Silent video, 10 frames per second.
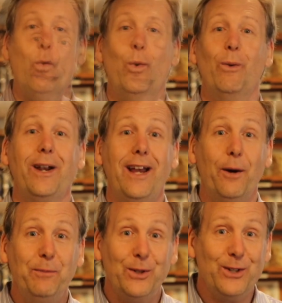We want to
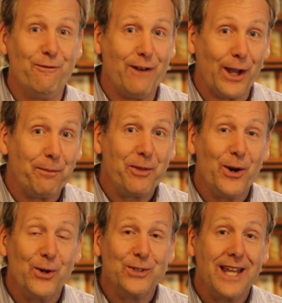help you develop
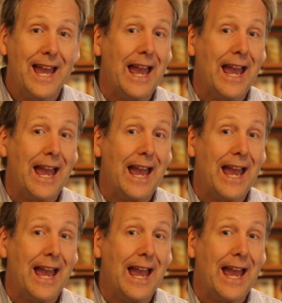those,